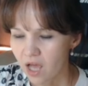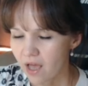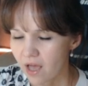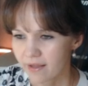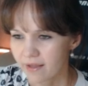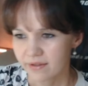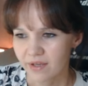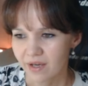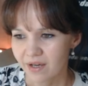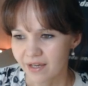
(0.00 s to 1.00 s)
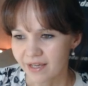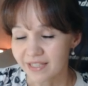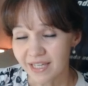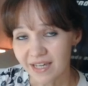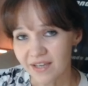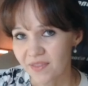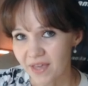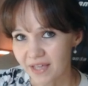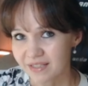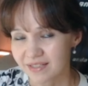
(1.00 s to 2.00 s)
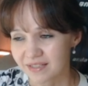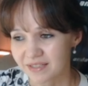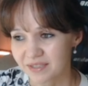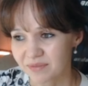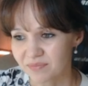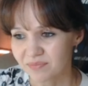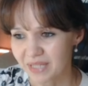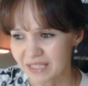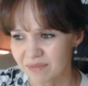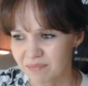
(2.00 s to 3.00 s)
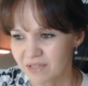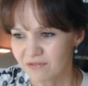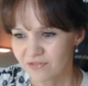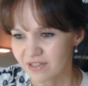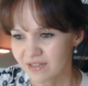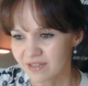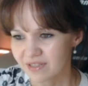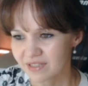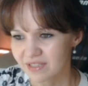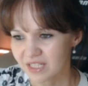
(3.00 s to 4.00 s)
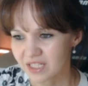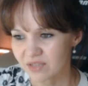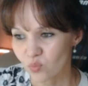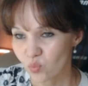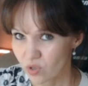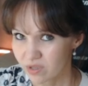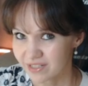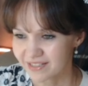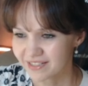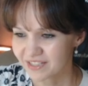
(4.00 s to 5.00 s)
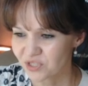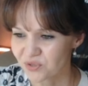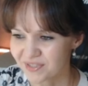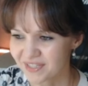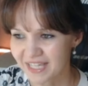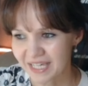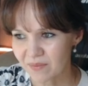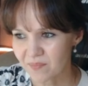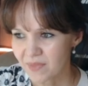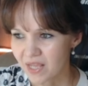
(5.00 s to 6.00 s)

and yeah, that made me feel worried during the game.